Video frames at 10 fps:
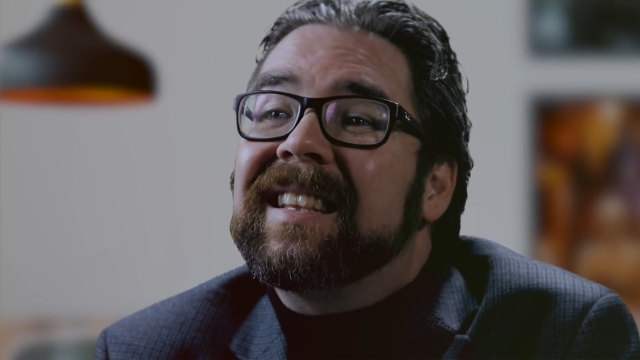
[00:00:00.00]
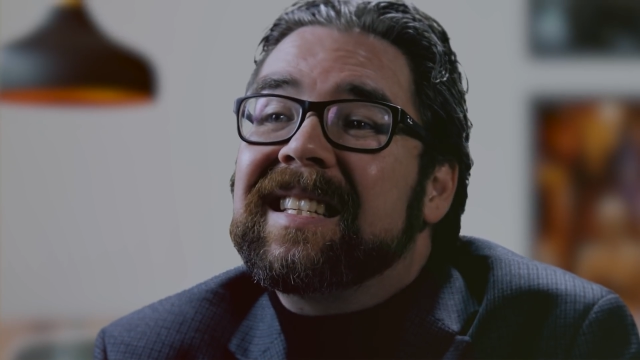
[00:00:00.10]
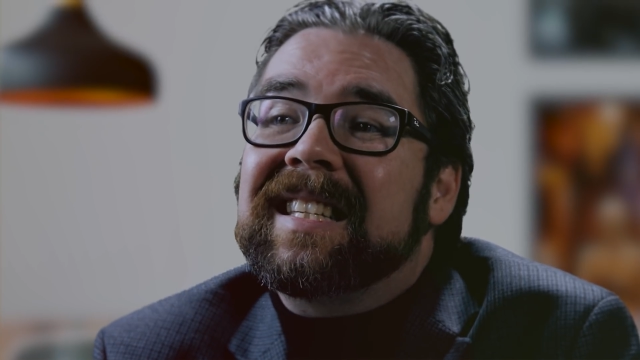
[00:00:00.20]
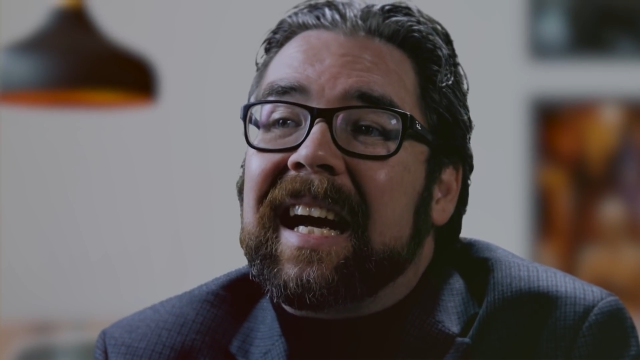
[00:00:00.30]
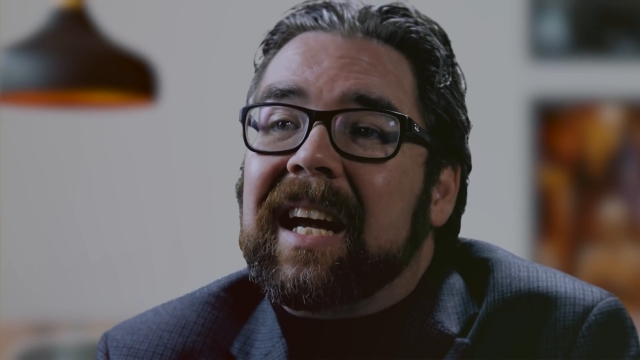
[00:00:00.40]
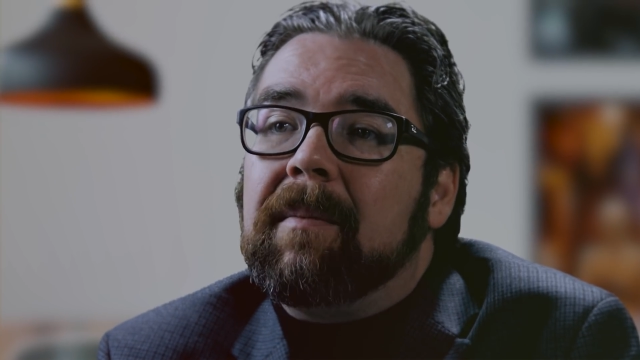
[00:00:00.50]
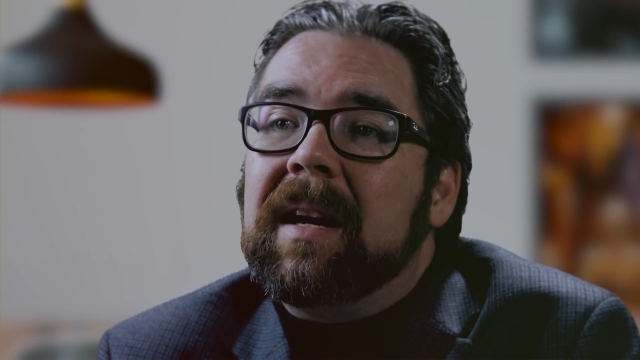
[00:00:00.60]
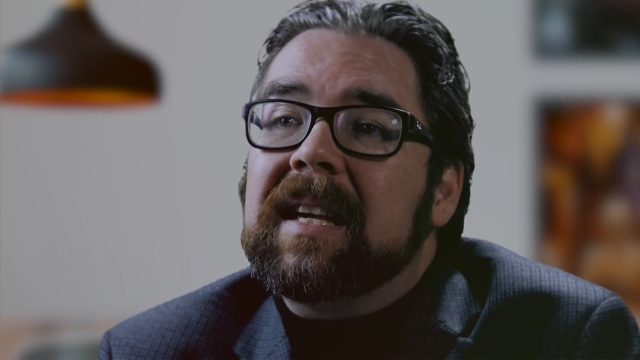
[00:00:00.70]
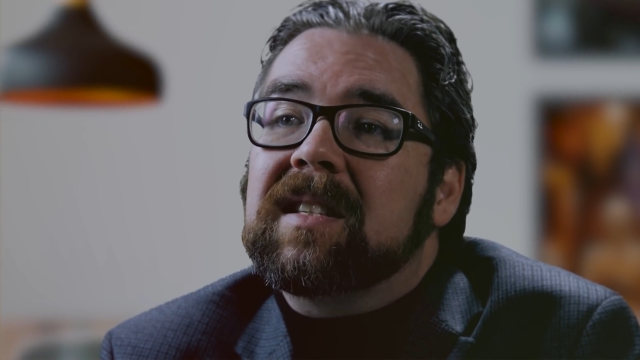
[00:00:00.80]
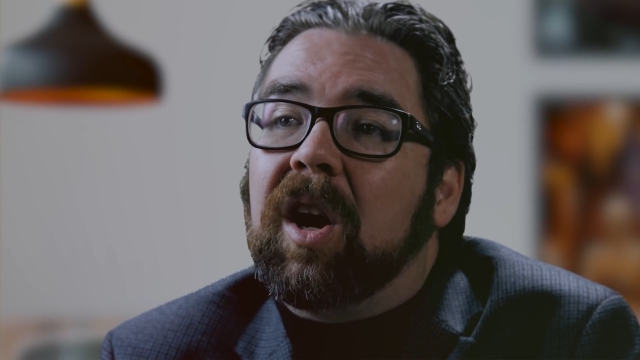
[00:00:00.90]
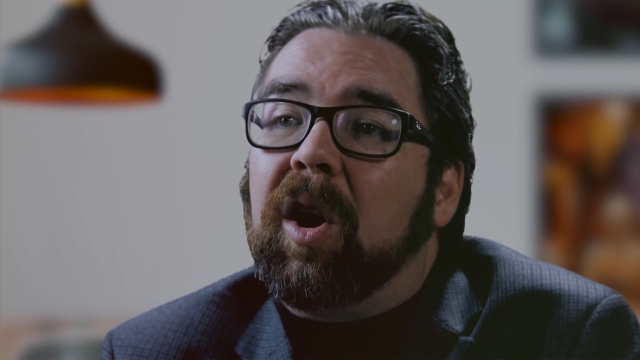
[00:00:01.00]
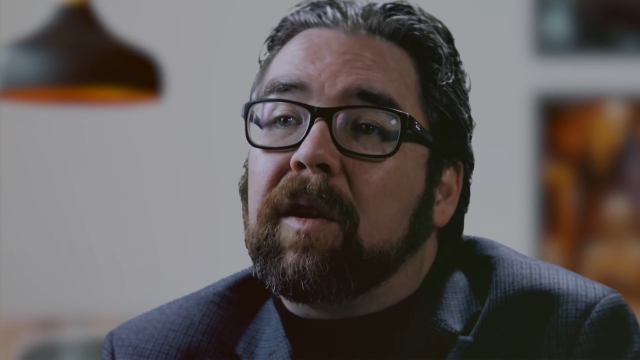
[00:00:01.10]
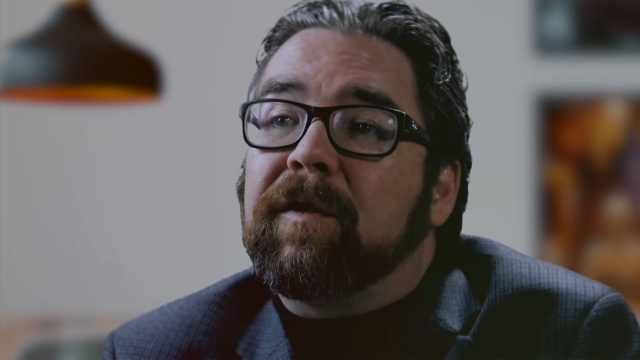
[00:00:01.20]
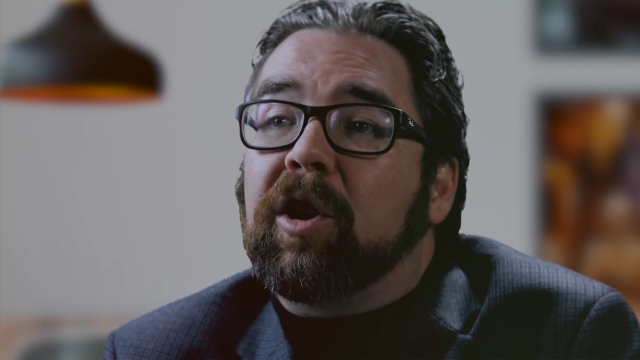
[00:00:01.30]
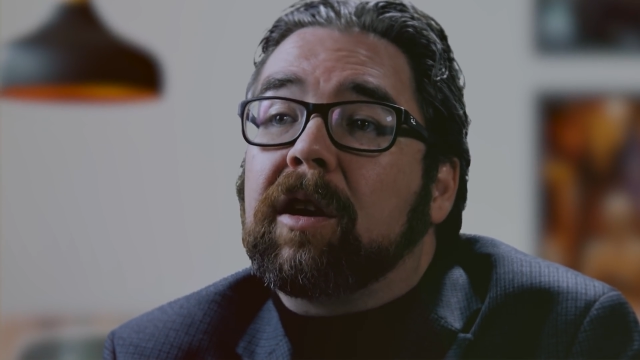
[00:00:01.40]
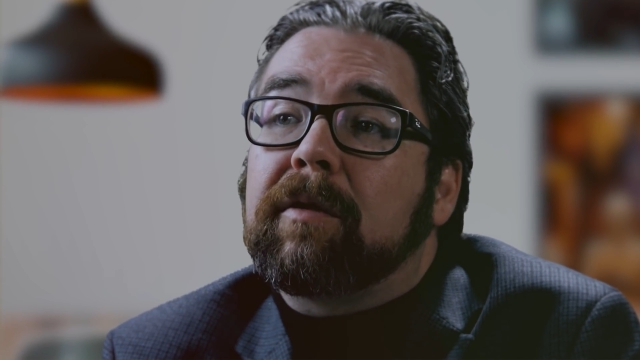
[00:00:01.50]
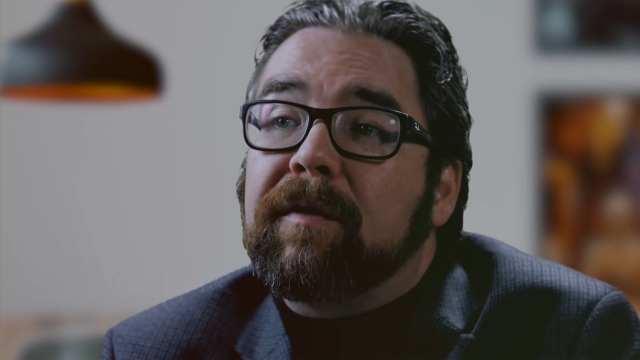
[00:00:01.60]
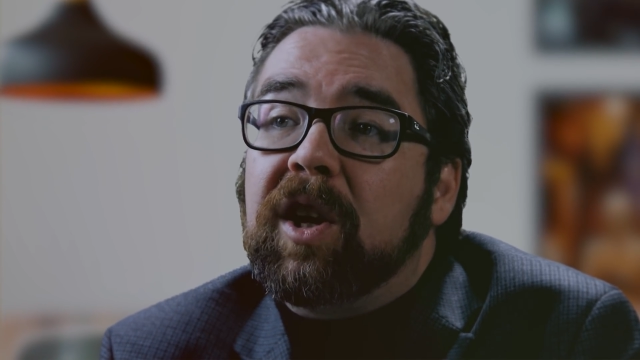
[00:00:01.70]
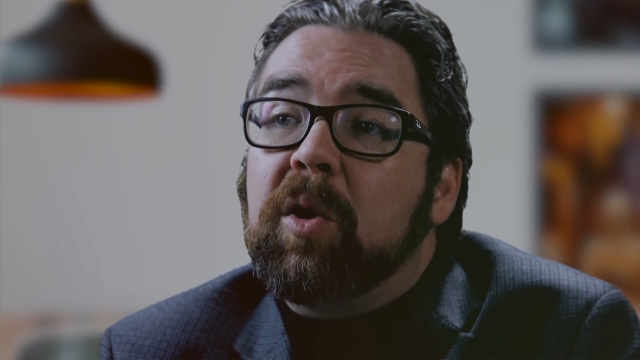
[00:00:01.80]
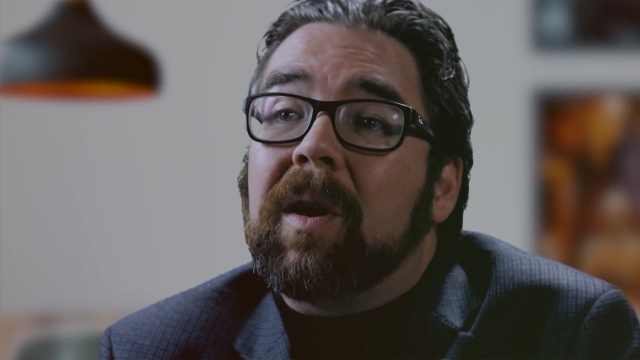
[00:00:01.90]
The Zek committees called for a
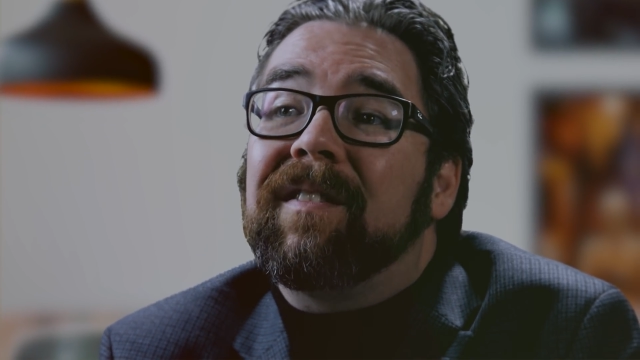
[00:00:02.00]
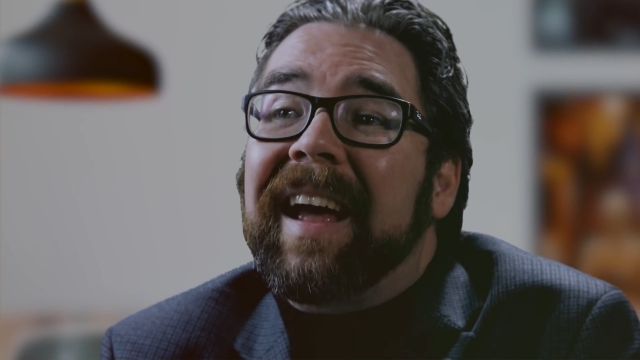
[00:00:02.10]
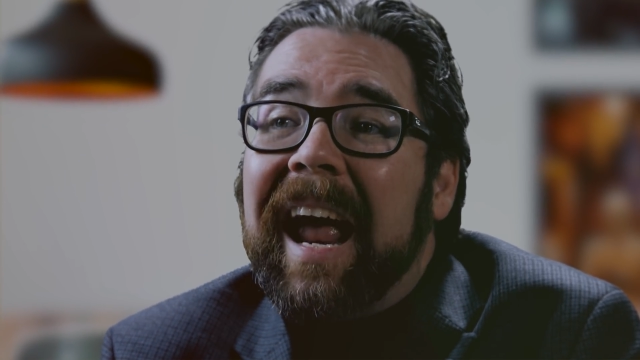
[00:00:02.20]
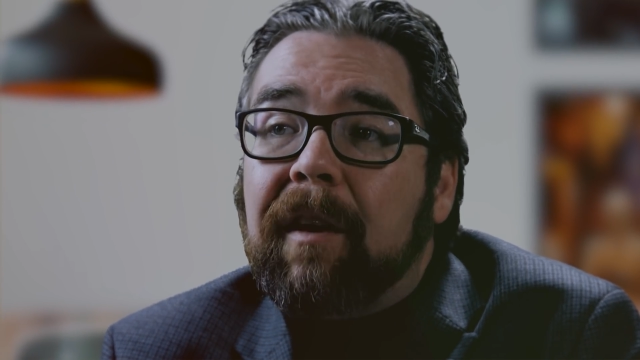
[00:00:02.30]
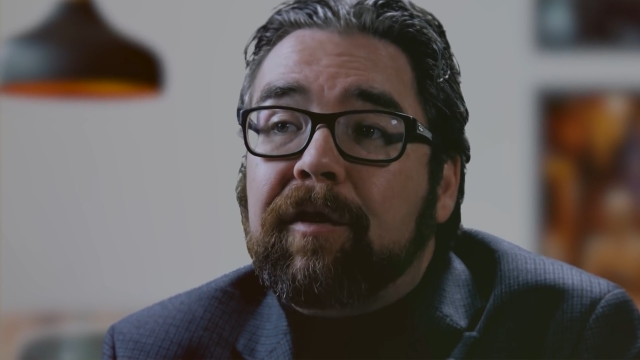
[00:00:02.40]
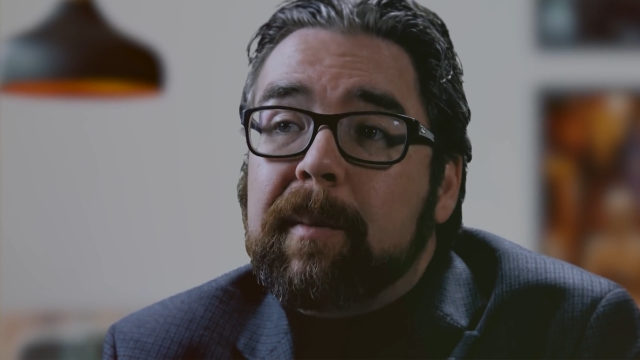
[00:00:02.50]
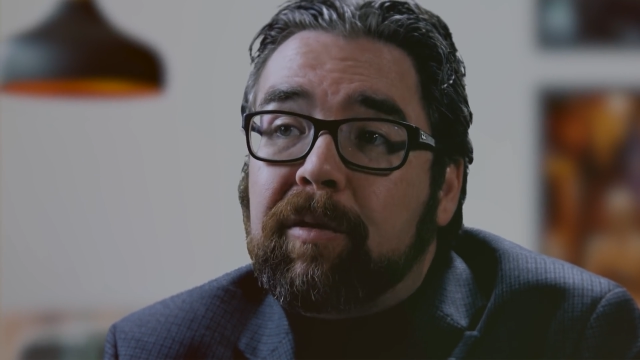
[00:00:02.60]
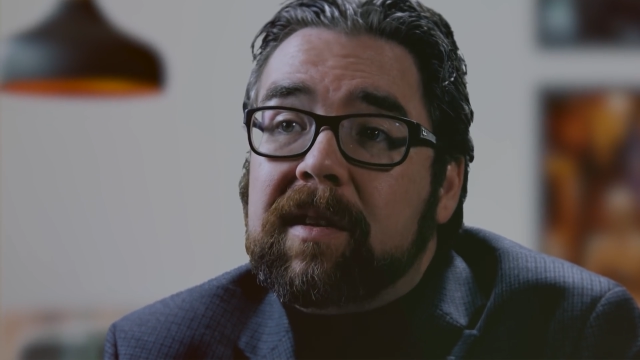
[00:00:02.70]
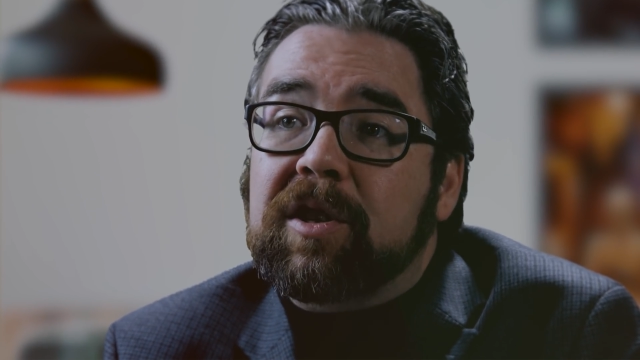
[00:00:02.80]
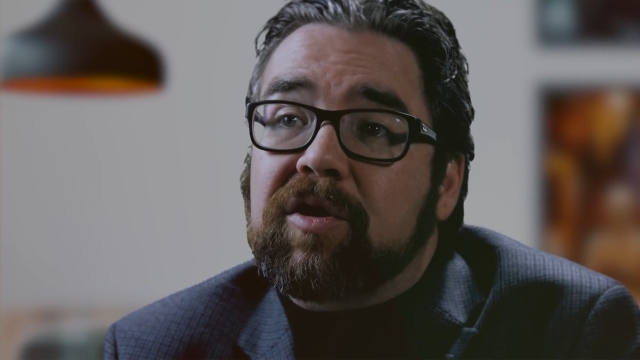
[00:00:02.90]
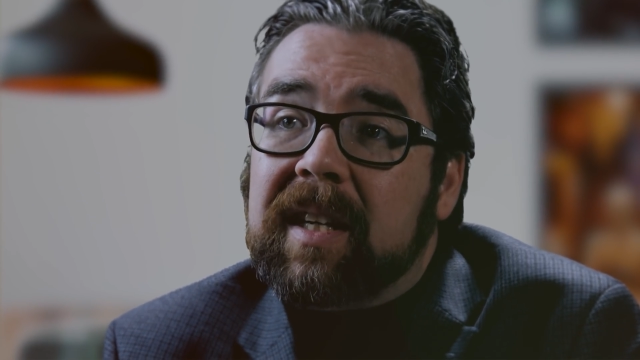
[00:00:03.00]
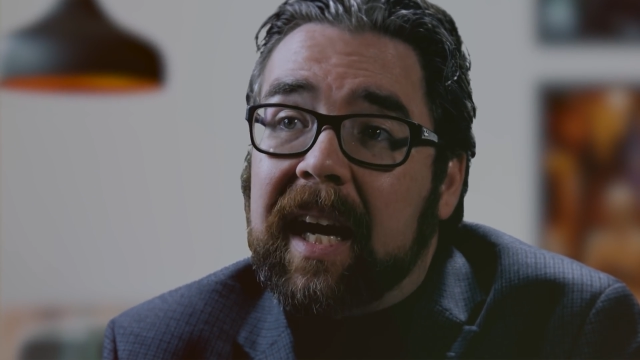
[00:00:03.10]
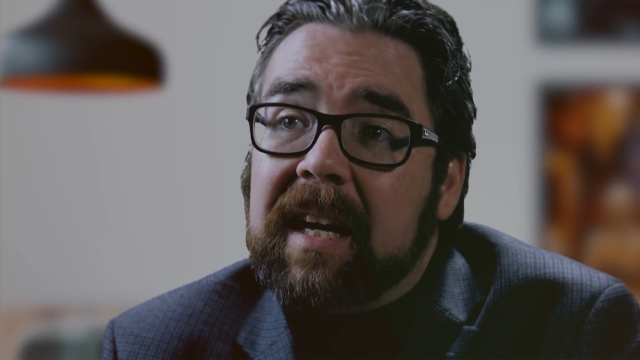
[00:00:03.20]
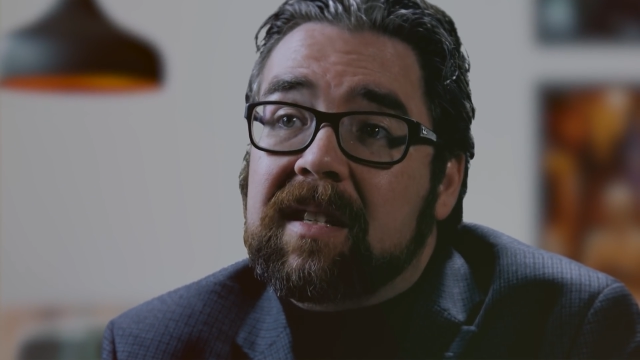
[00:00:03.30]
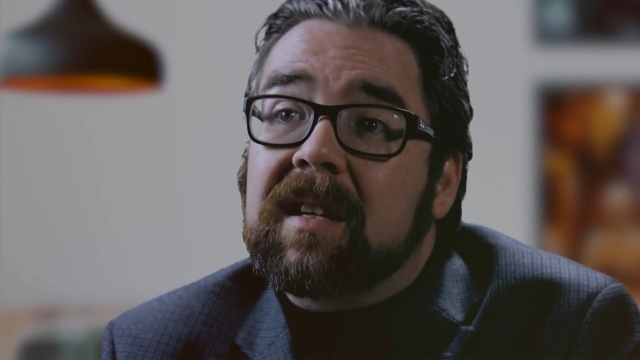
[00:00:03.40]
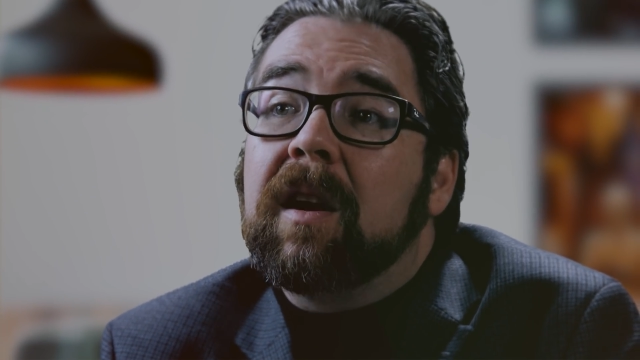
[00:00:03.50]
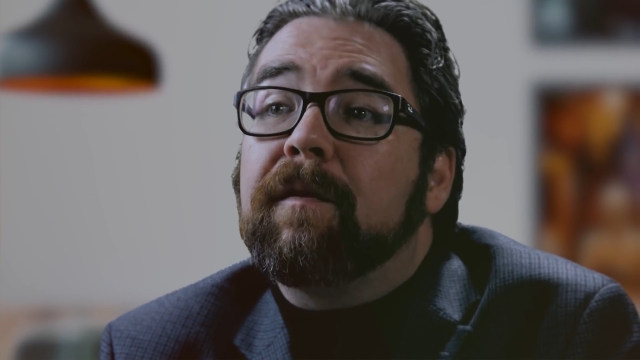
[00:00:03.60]
review of every prisoner's case